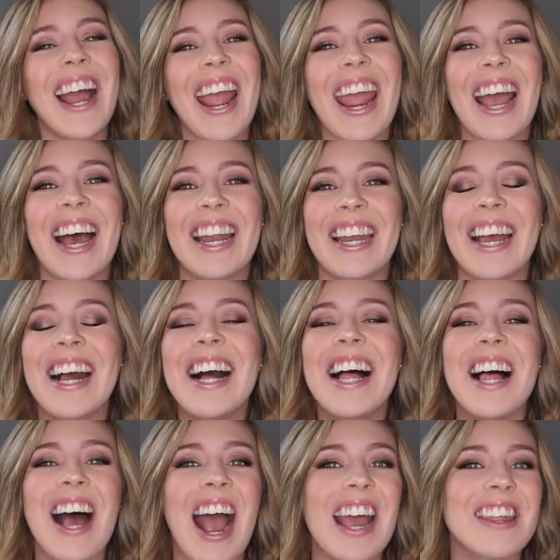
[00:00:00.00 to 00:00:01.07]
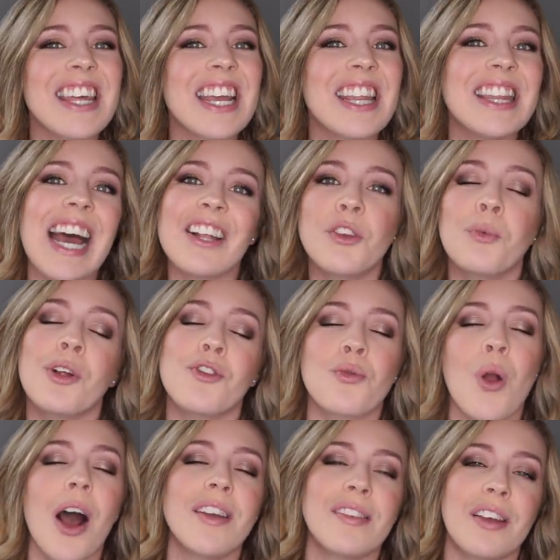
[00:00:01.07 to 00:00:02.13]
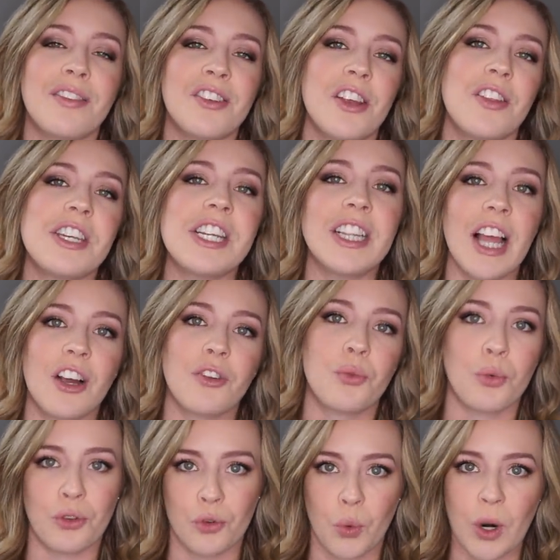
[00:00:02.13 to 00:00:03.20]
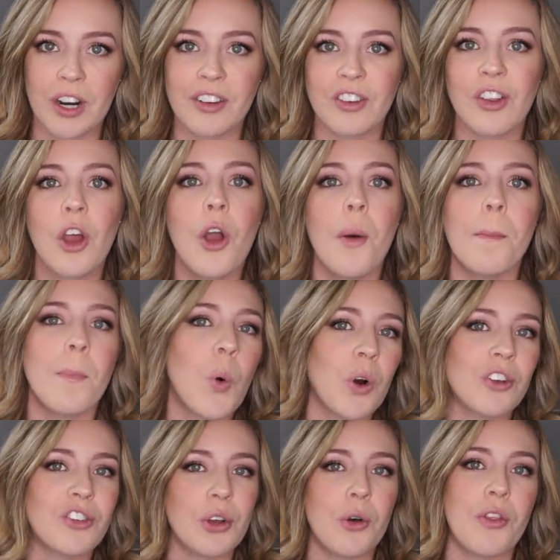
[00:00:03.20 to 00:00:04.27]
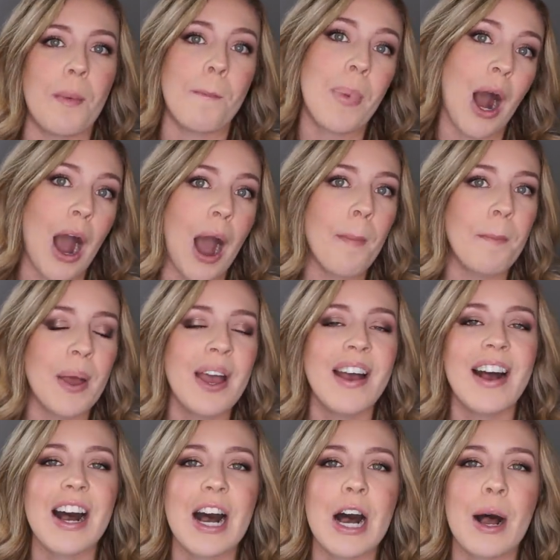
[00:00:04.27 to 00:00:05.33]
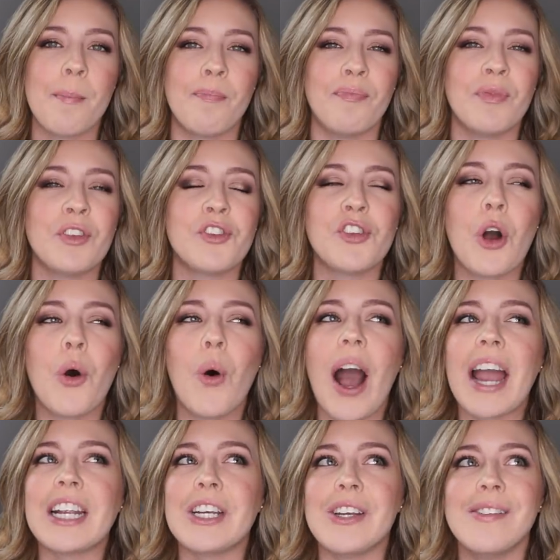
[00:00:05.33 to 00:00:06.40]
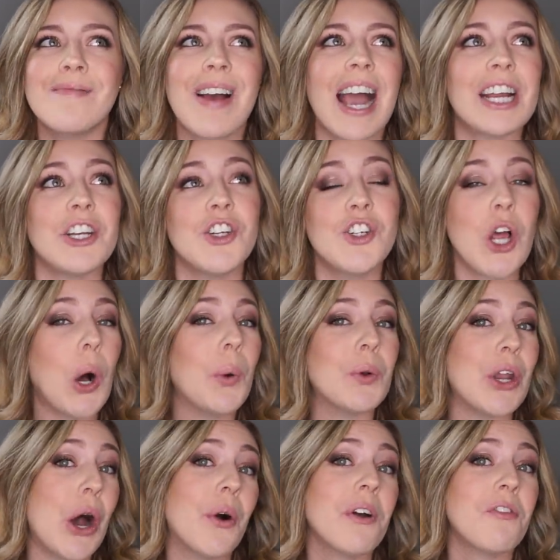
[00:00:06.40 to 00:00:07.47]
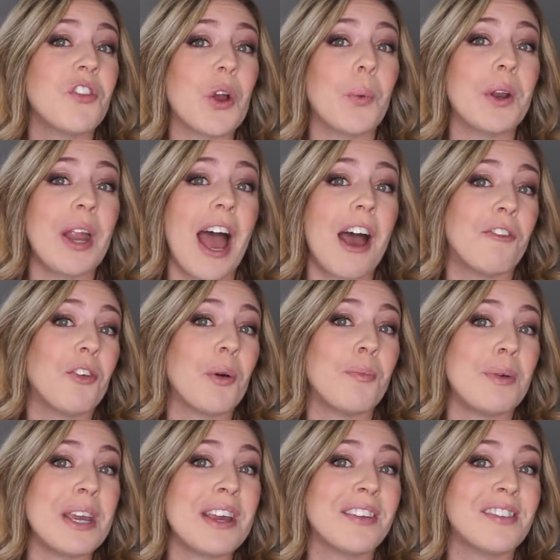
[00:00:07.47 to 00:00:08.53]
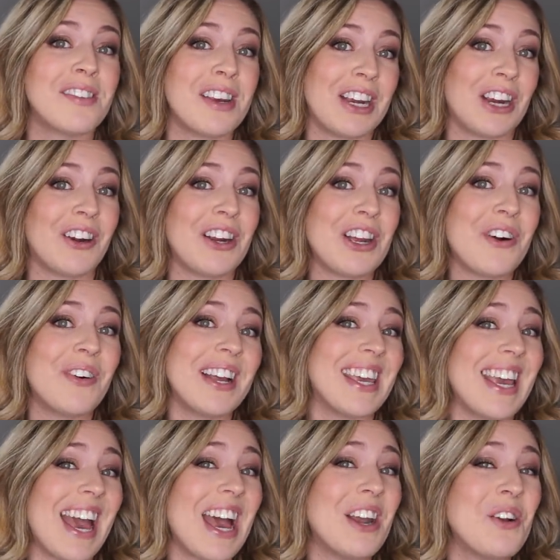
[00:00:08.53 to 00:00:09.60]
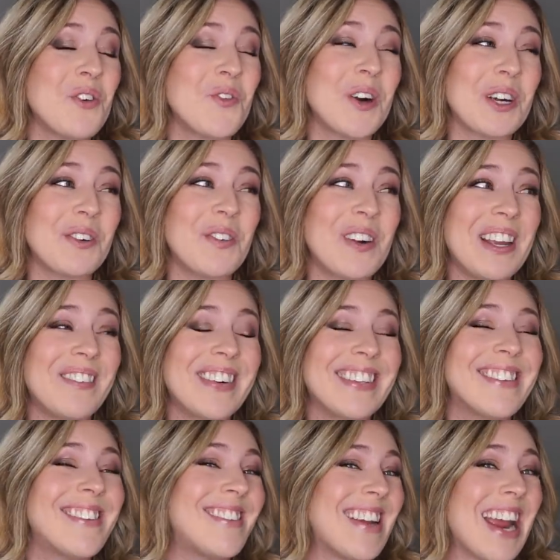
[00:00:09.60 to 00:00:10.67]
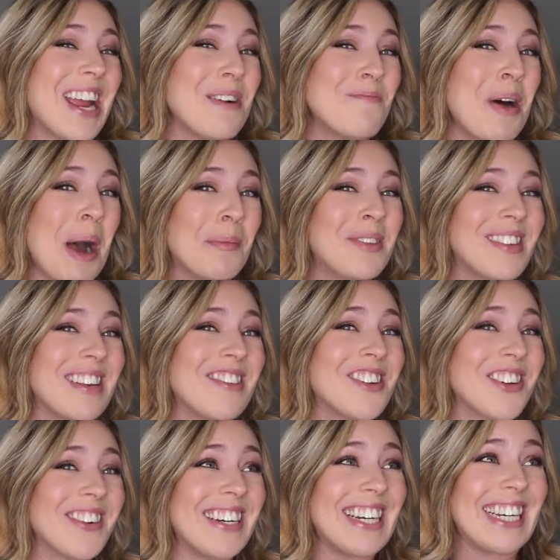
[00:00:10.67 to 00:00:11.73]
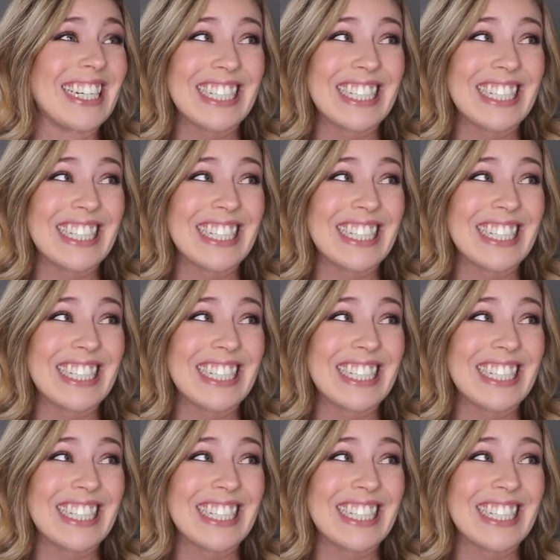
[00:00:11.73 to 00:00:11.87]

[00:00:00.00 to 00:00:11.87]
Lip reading: And I think that's what draws us to the deluxe resorts more so than Pop. So I don't know if there would ever be a scenario again where we would stay at Pop Century.